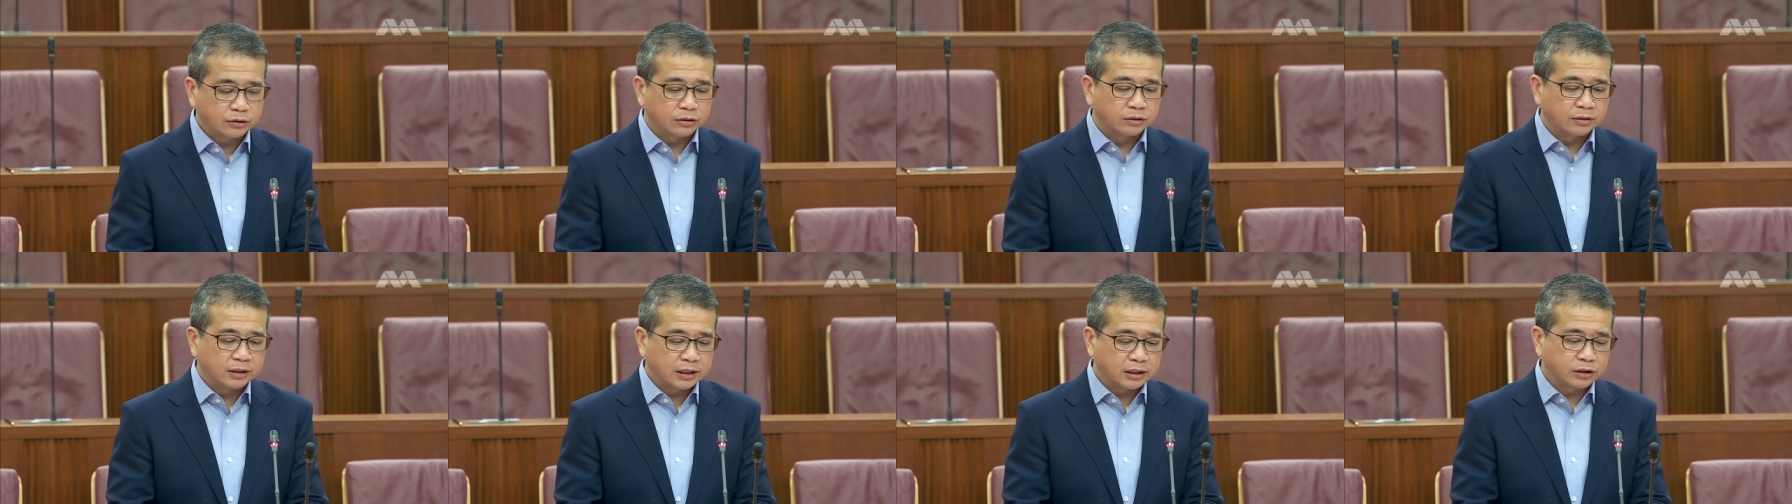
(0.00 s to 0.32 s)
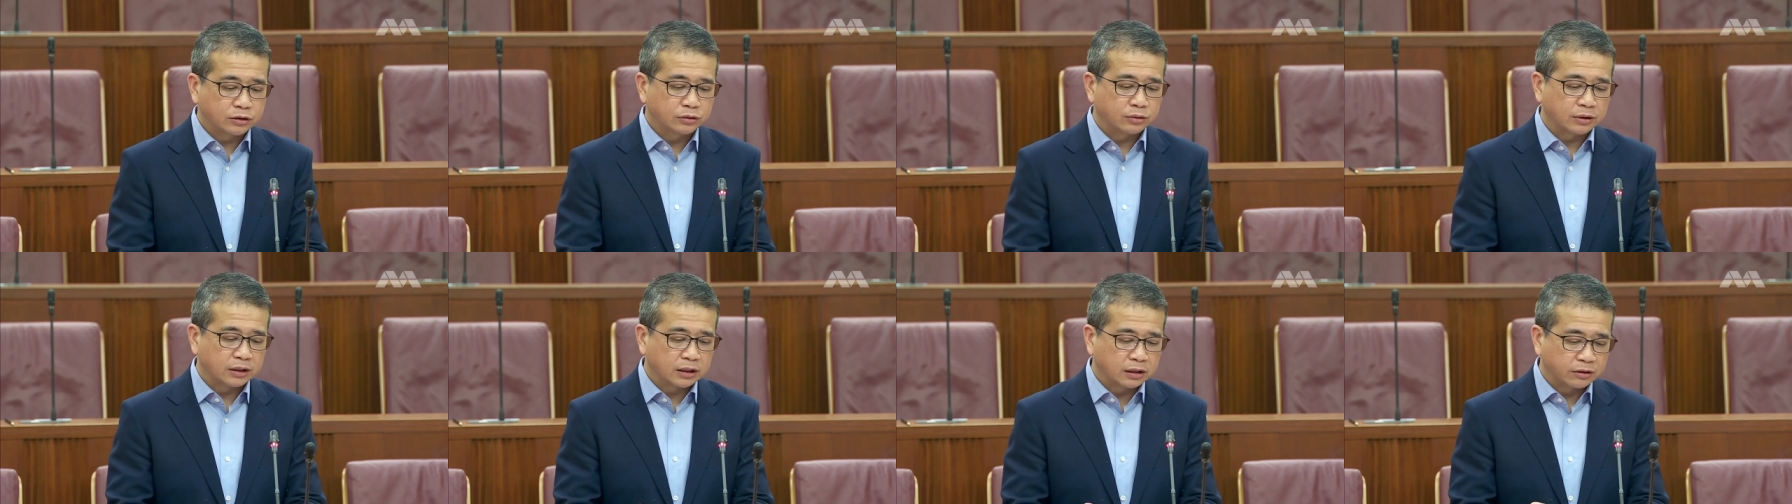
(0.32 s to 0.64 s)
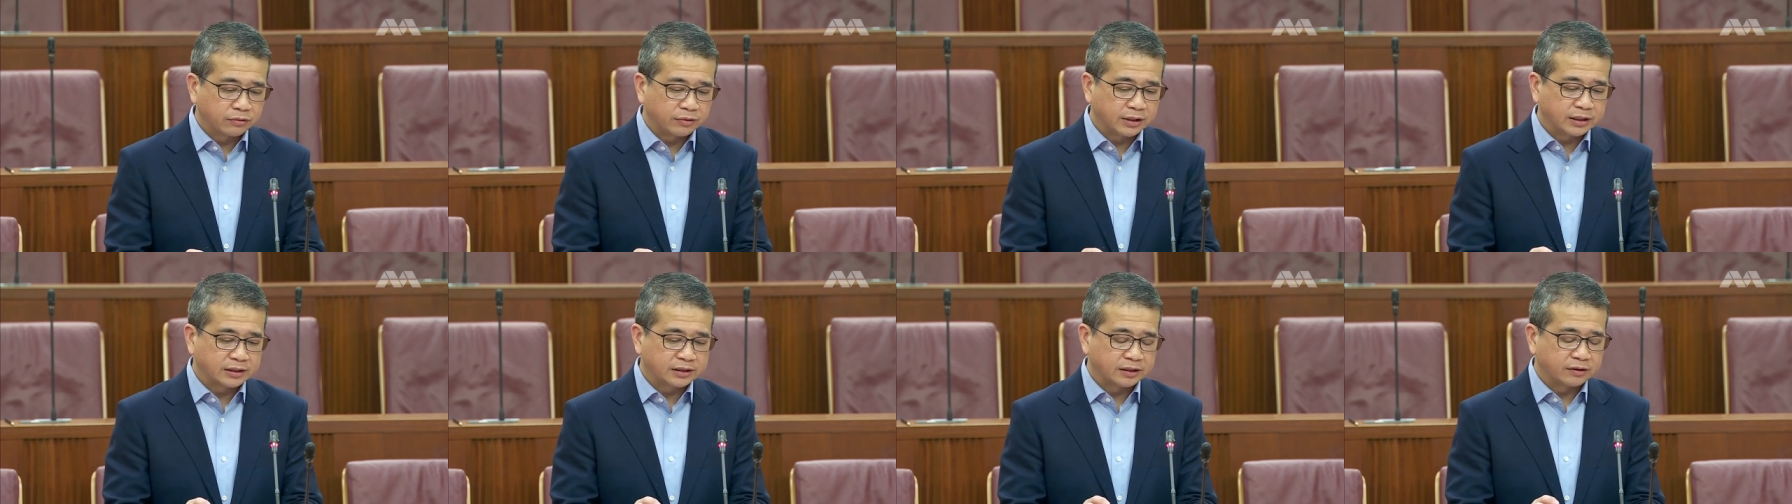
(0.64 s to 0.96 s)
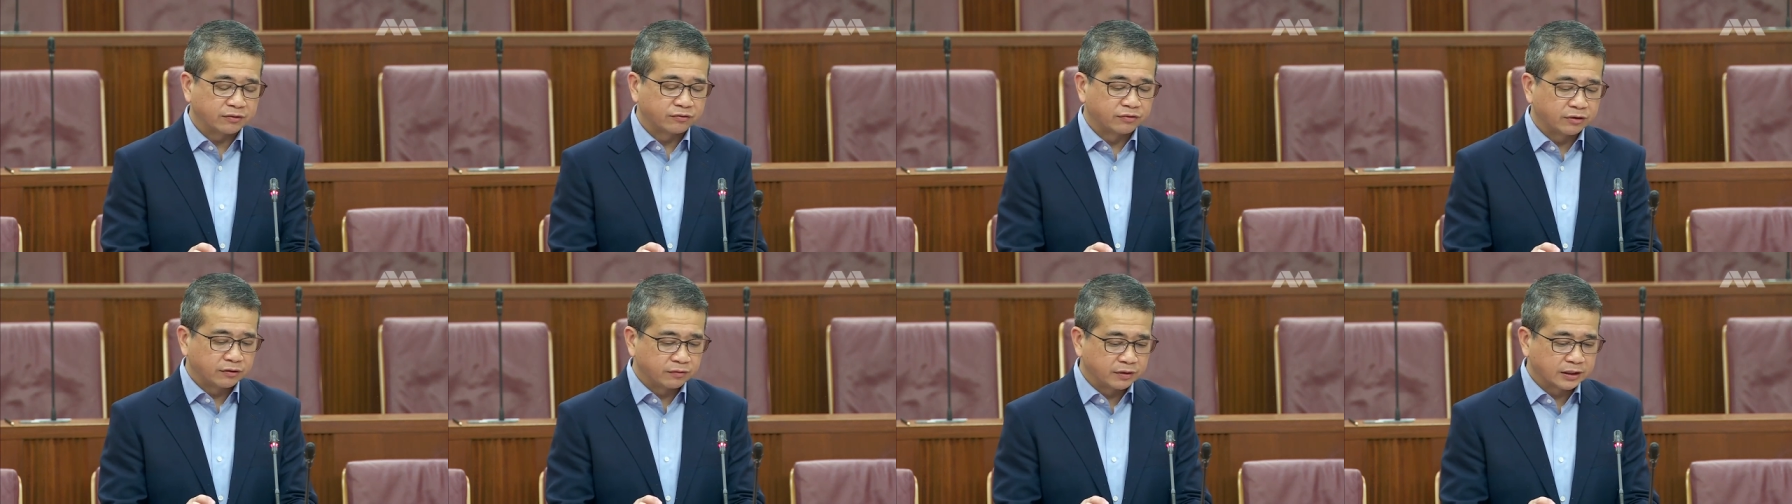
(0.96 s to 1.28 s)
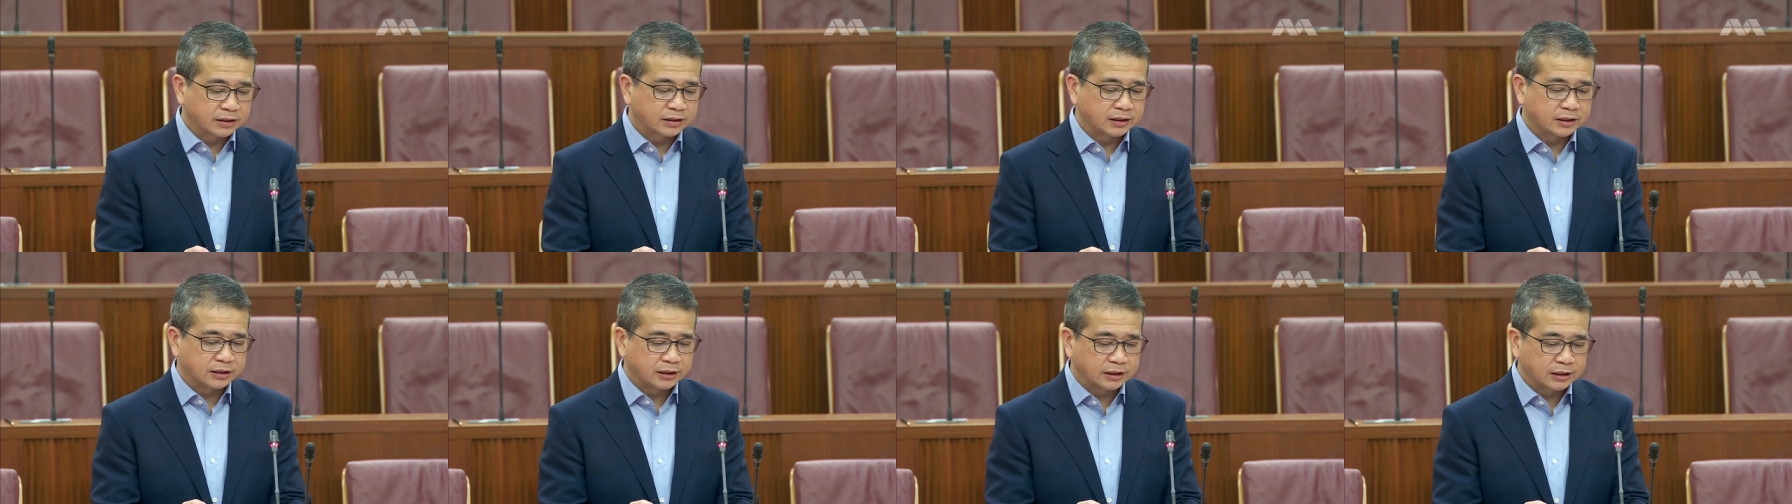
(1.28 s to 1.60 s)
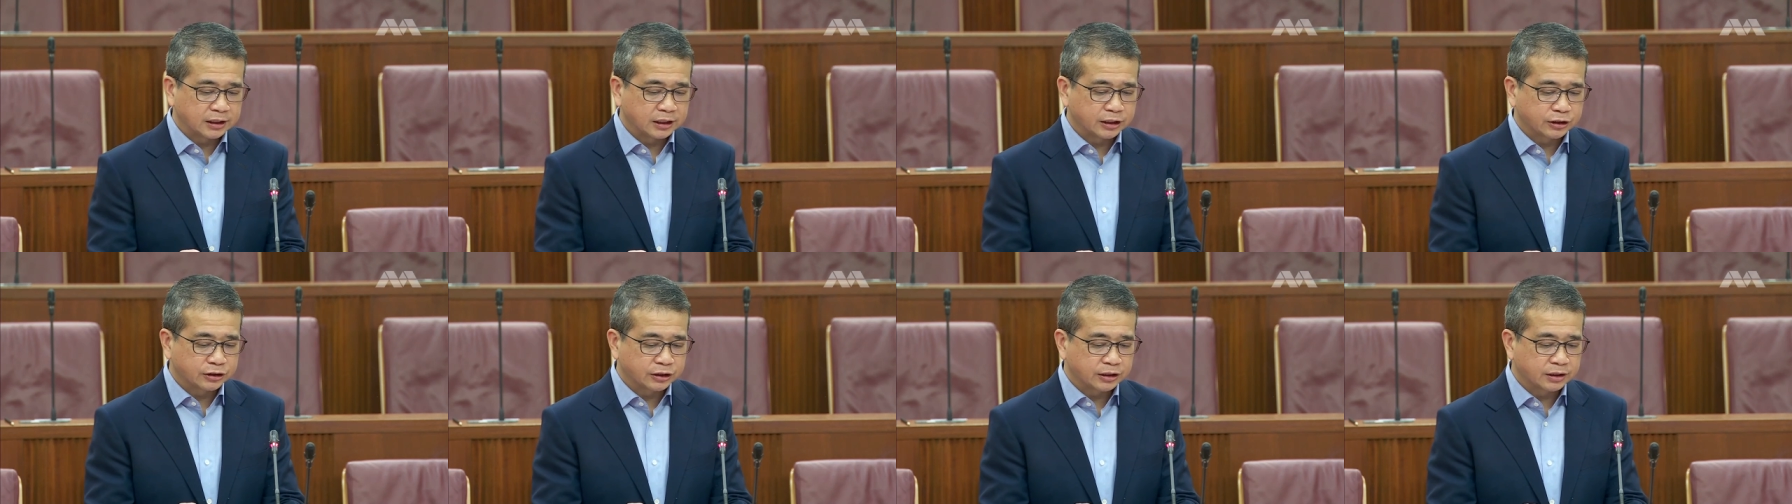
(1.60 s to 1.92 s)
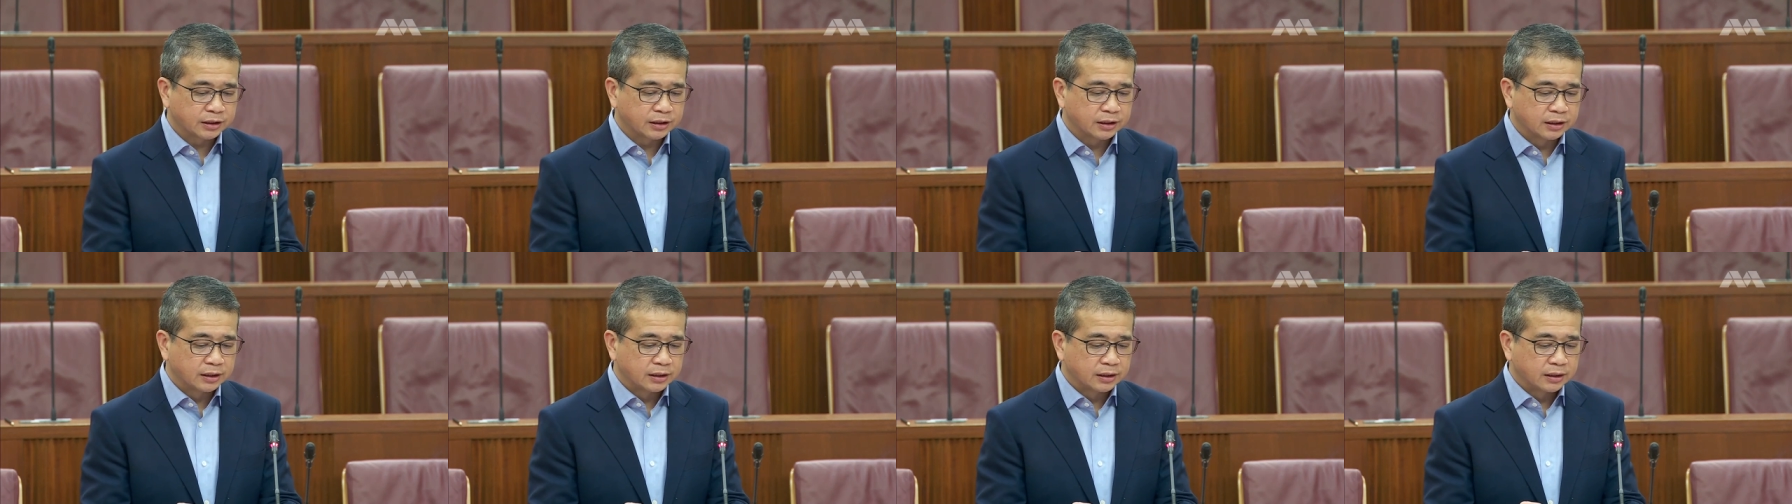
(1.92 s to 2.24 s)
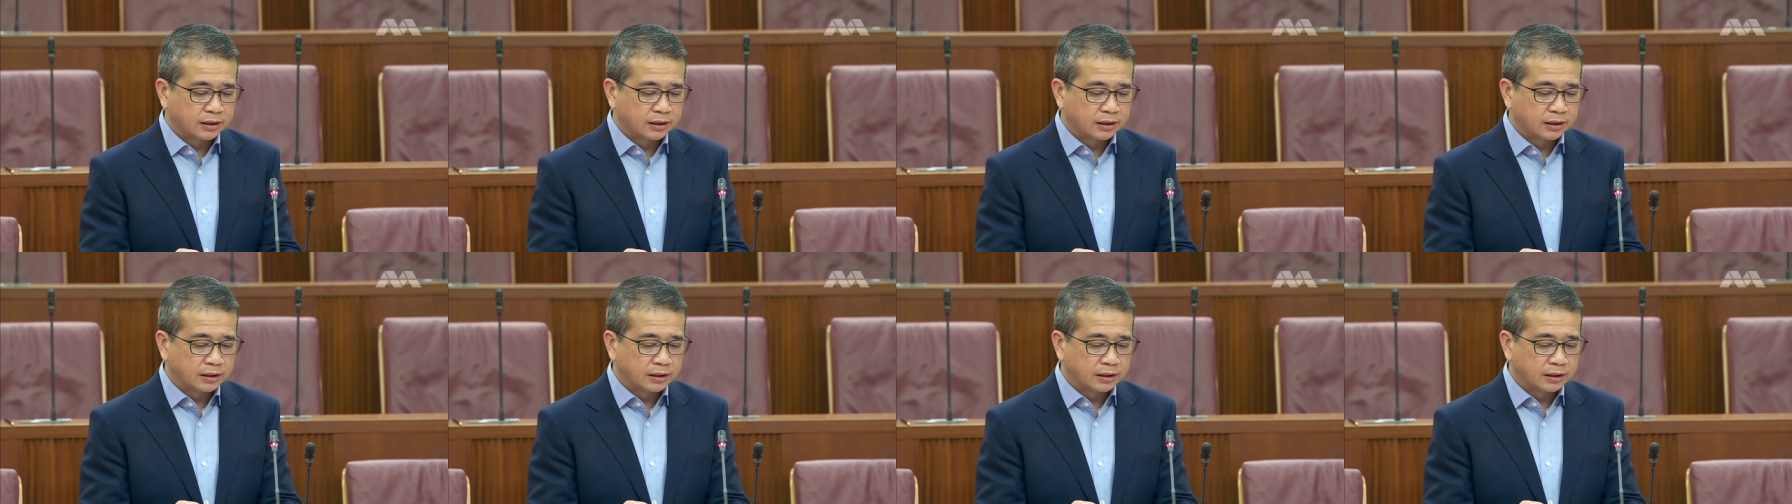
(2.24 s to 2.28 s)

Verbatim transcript: to lead to an increase in frivolous litigation.